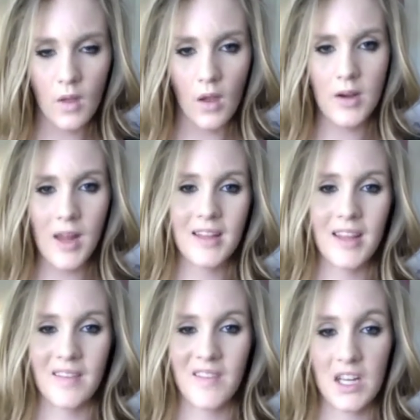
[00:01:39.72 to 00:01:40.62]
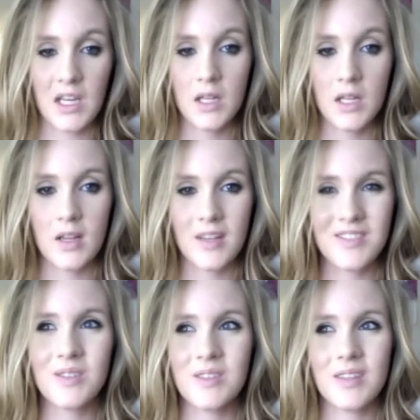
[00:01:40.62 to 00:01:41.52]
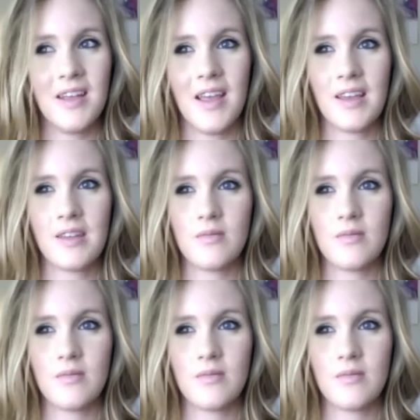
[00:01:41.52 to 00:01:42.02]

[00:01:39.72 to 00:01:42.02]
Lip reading: not like very glitter, it's just it